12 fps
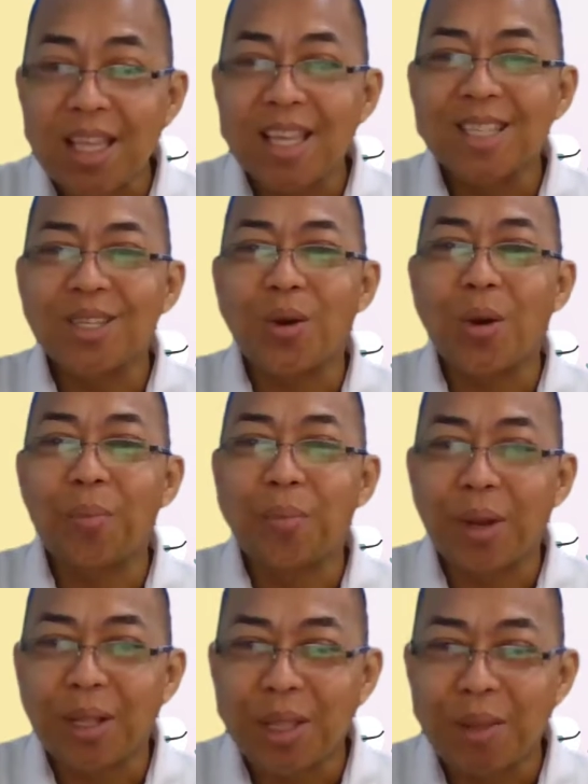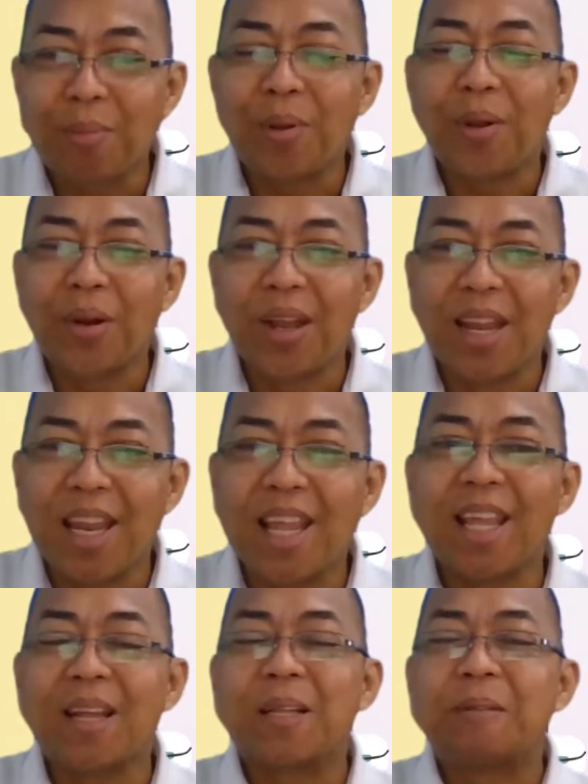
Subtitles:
is cooperative learning?